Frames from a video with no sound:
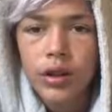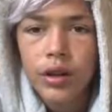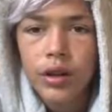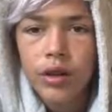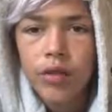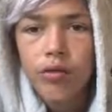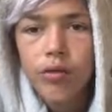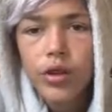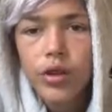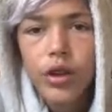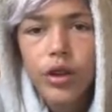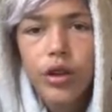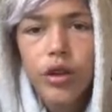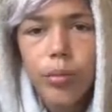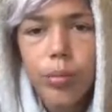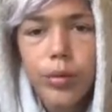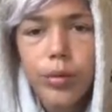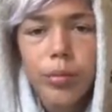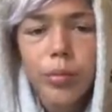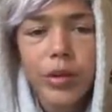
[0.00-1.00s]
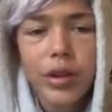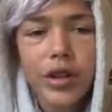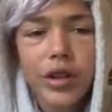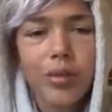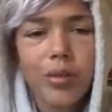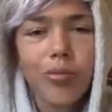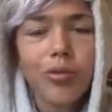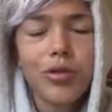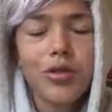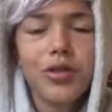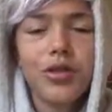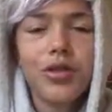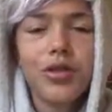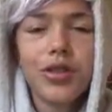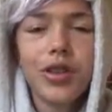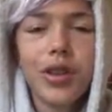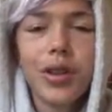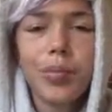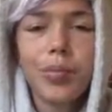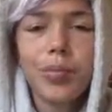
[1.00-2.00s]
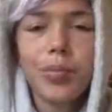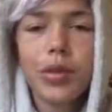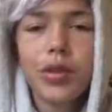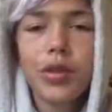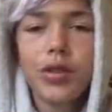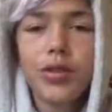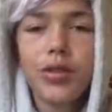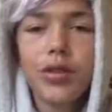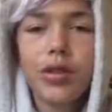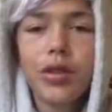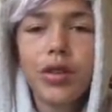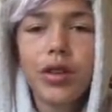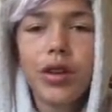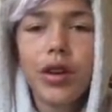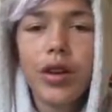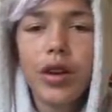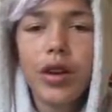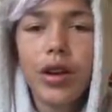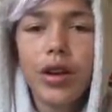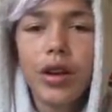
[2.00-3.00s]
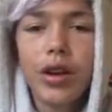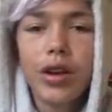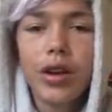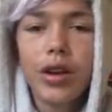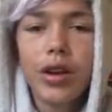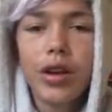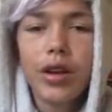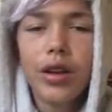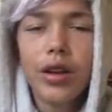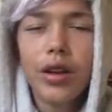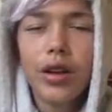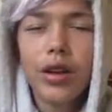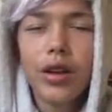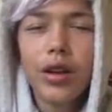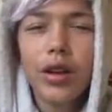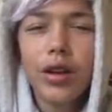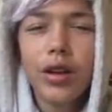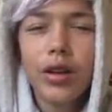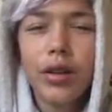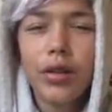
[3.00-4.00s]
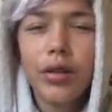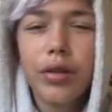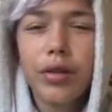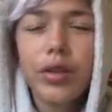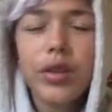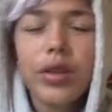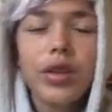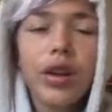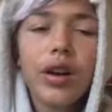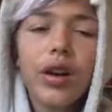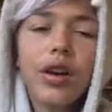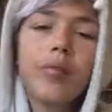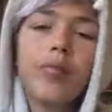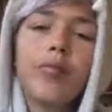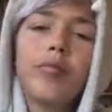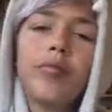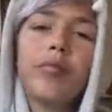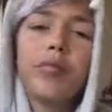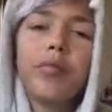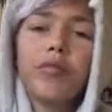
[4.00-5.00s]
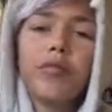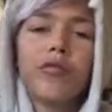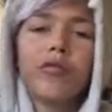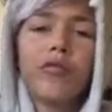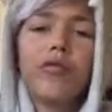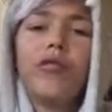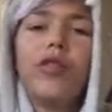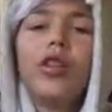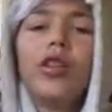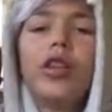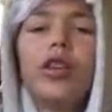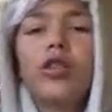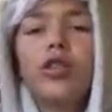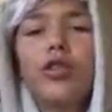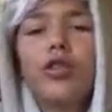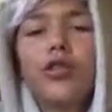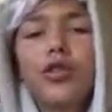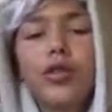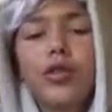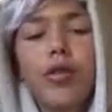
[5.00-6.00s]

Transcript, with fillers: I really hope that my team wins this game because I think I'm really close to